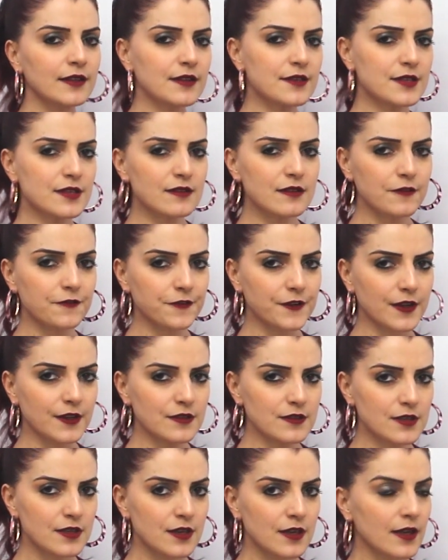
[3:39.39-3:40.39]
This is
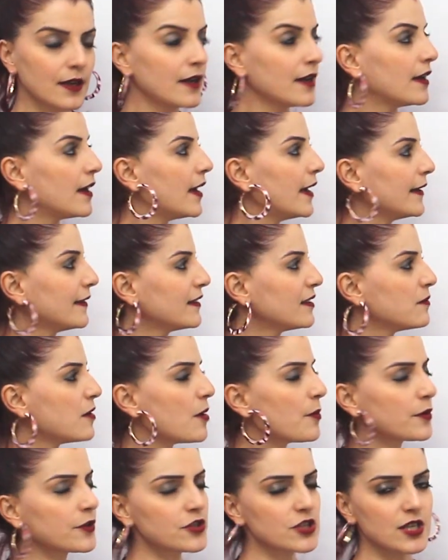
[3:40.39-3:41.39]
different. At the
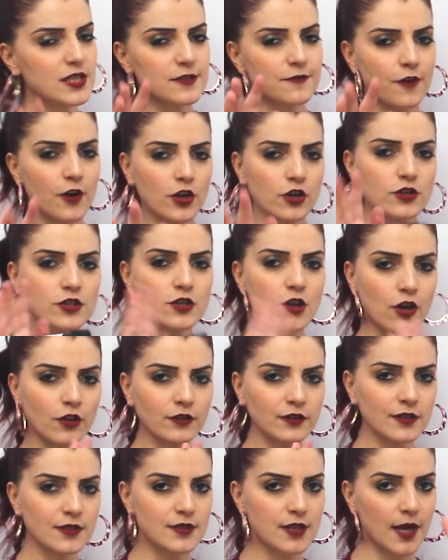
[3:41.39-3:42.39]
moment, just focus
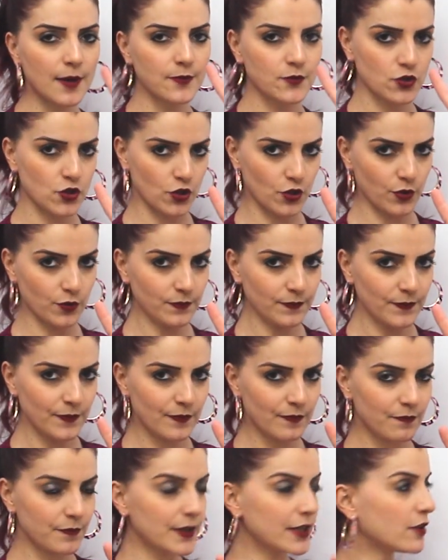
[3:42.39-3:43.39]
on type
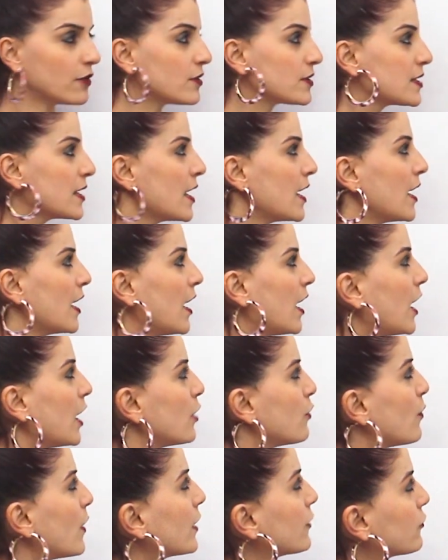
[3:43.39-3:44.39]
2 because
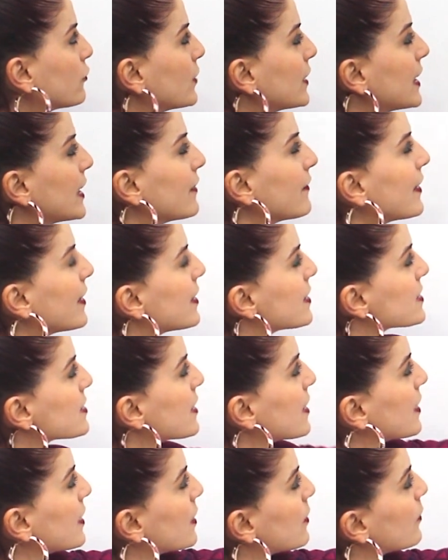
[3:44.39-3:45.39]
I want to give
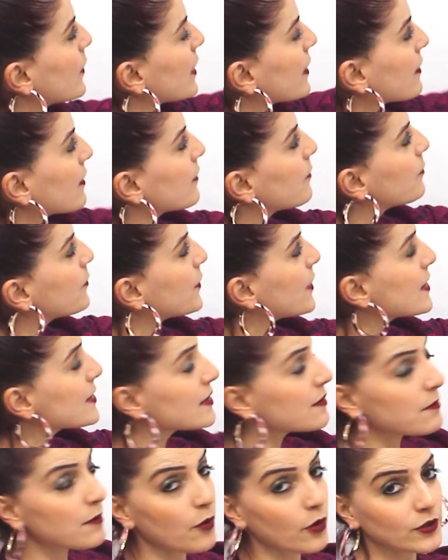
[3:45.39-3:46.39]
as with
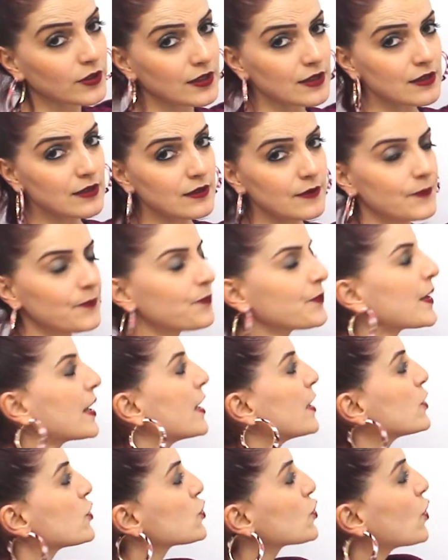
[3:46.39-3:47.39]
present model.
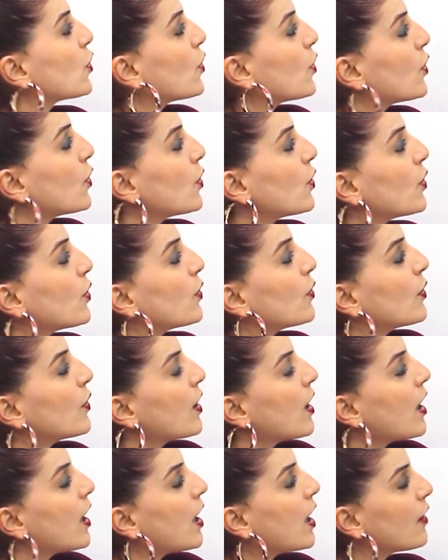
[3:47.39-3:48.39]

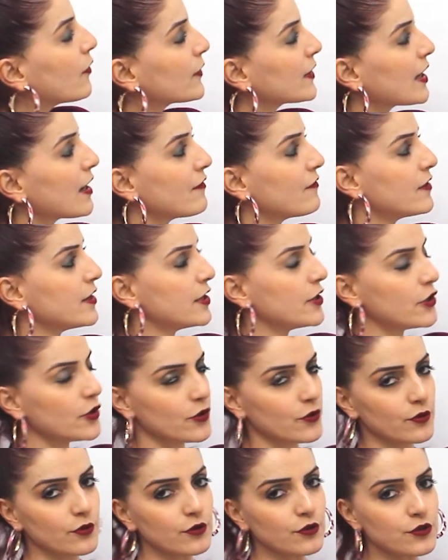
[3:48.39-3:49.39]
So, how can we
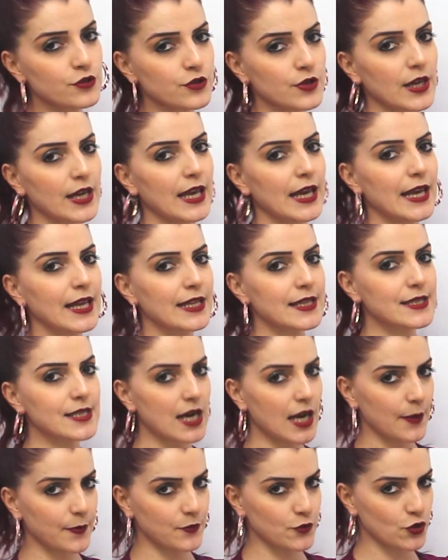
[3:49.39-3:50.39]
use in
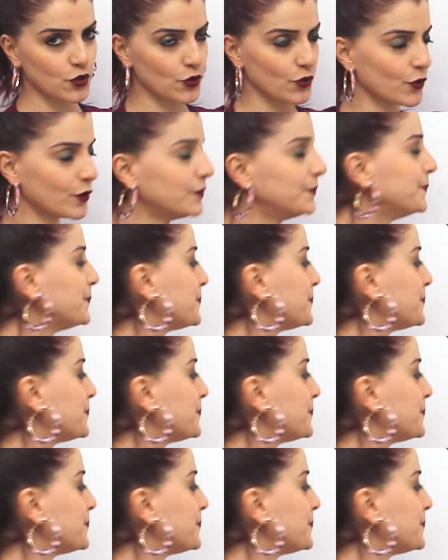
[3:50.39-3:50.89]
type 2?